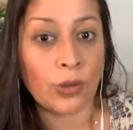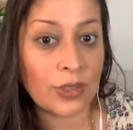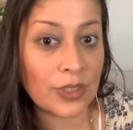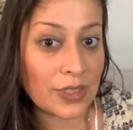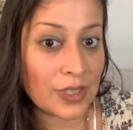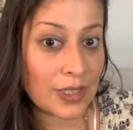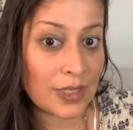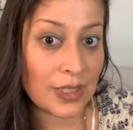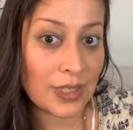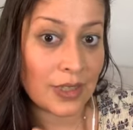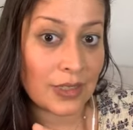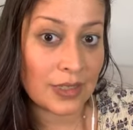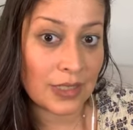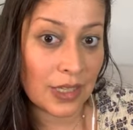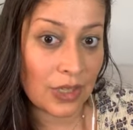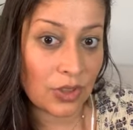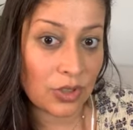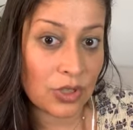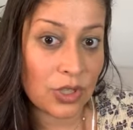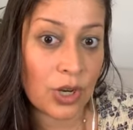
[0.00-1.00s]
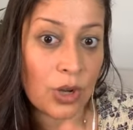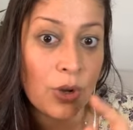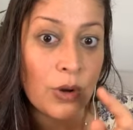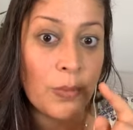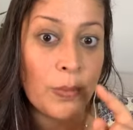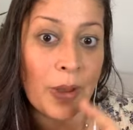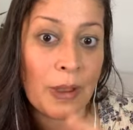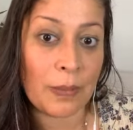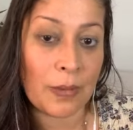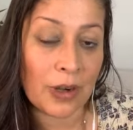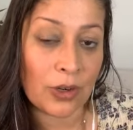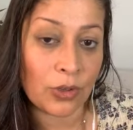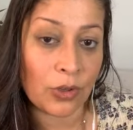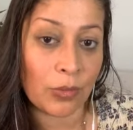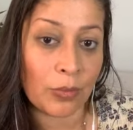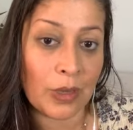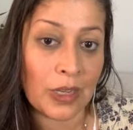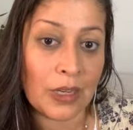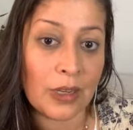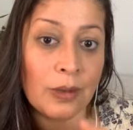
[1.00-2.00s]
Go listen to the Teeth Show by
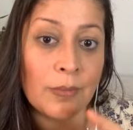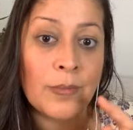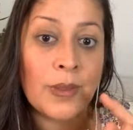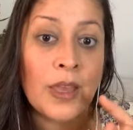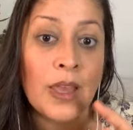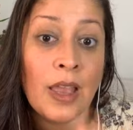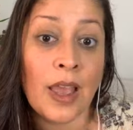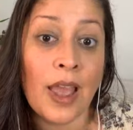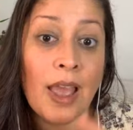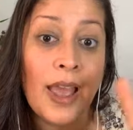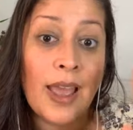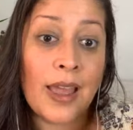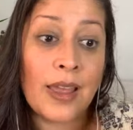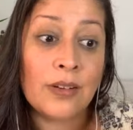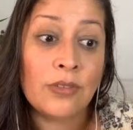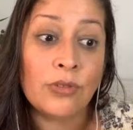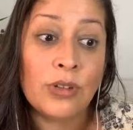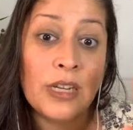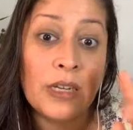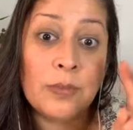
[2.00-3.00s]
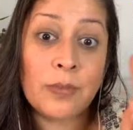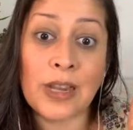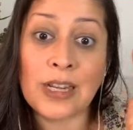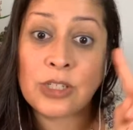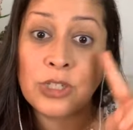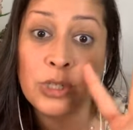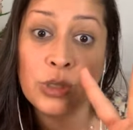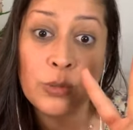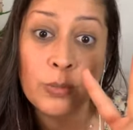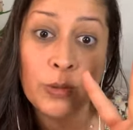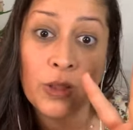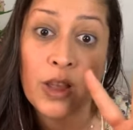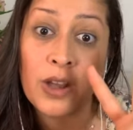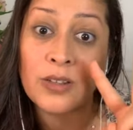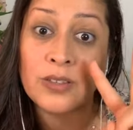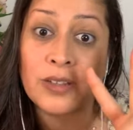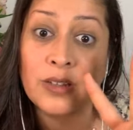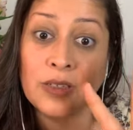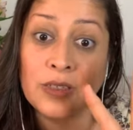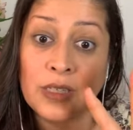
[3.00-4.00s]
Medical Medium and read my two
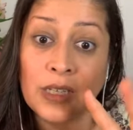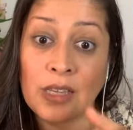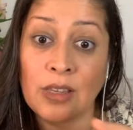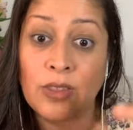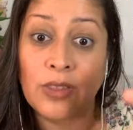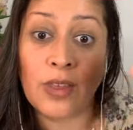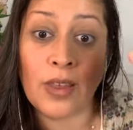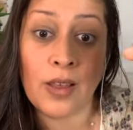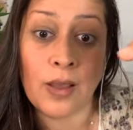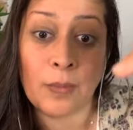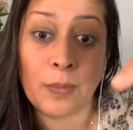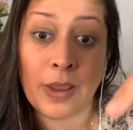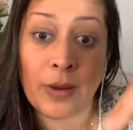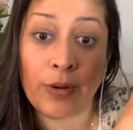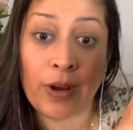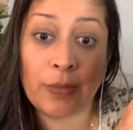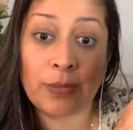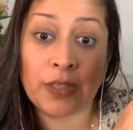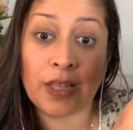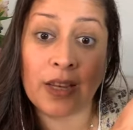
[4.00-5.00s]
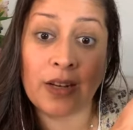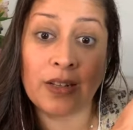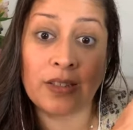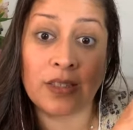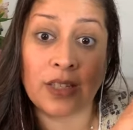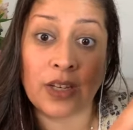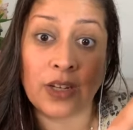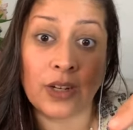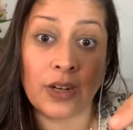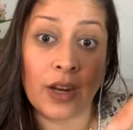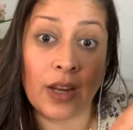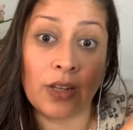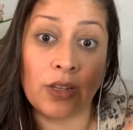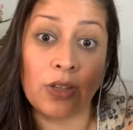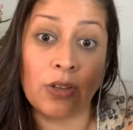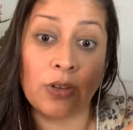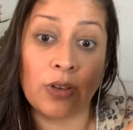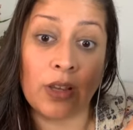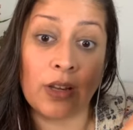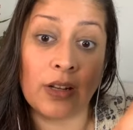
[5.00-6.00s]
blogs on teeth. My website is here,
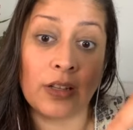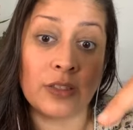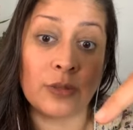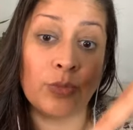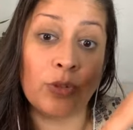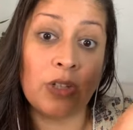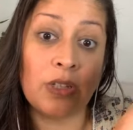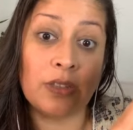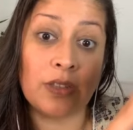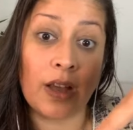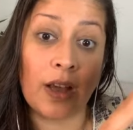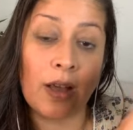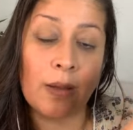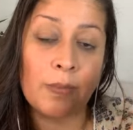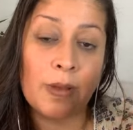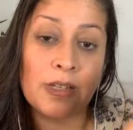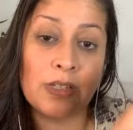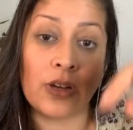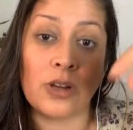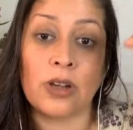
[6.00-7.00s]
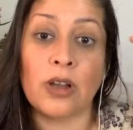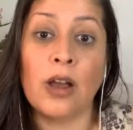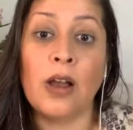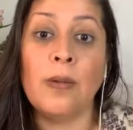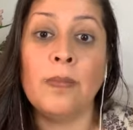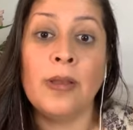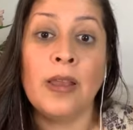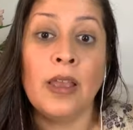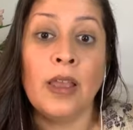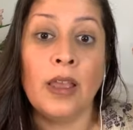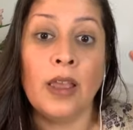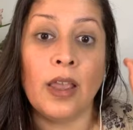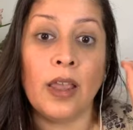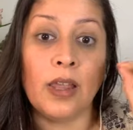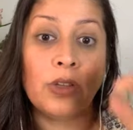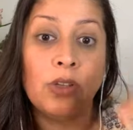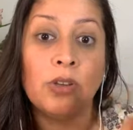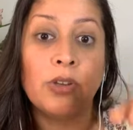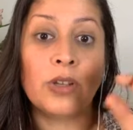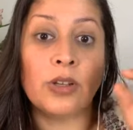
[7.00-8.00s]
and you can. It's muneezaahmed.com
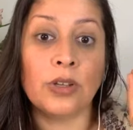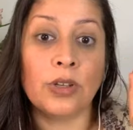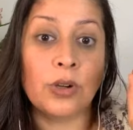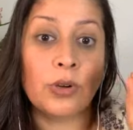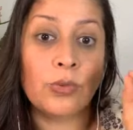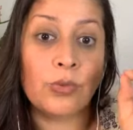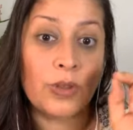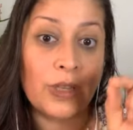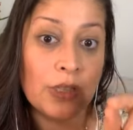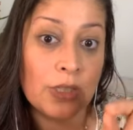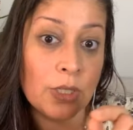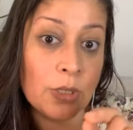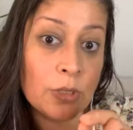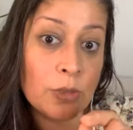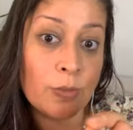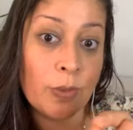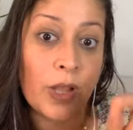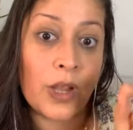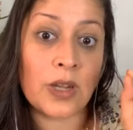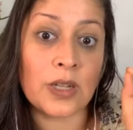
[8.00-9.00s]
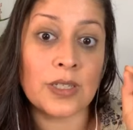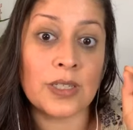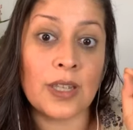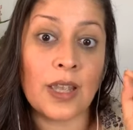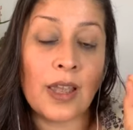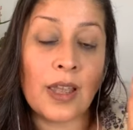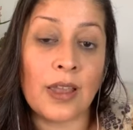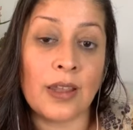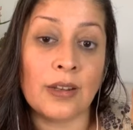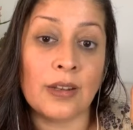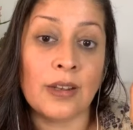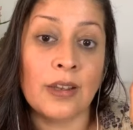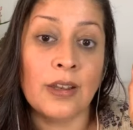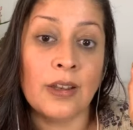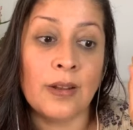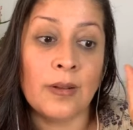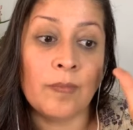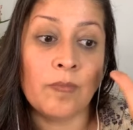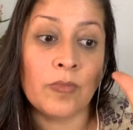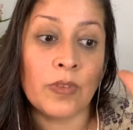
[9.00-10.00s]
and you can go read those blogs and
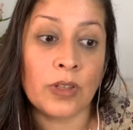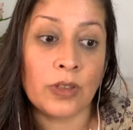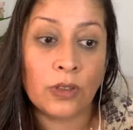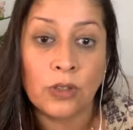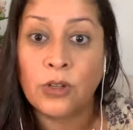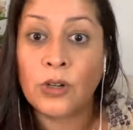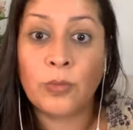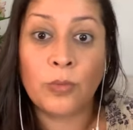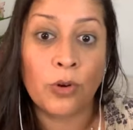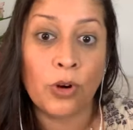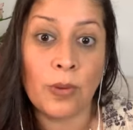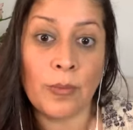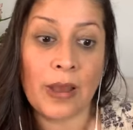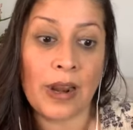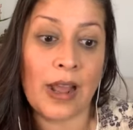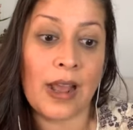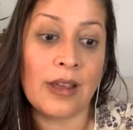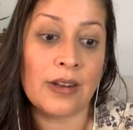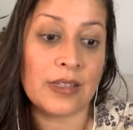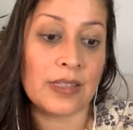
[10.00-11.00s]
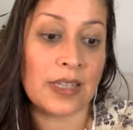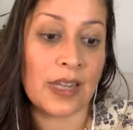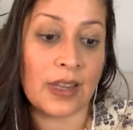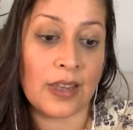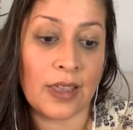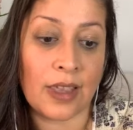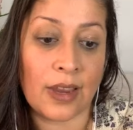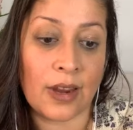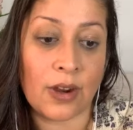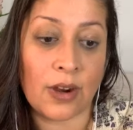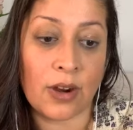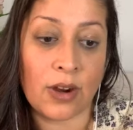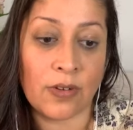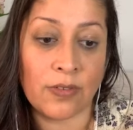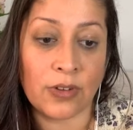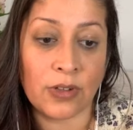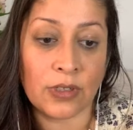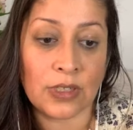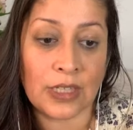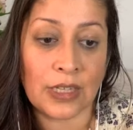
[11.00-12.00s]
learn more about how to take care
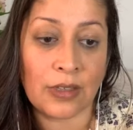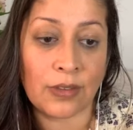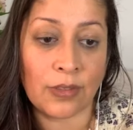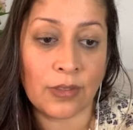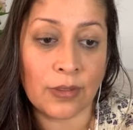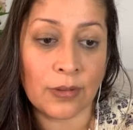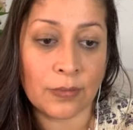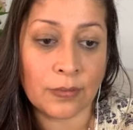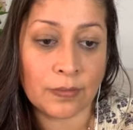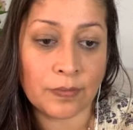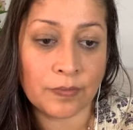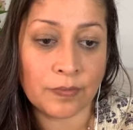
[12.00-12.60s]
of your teeth.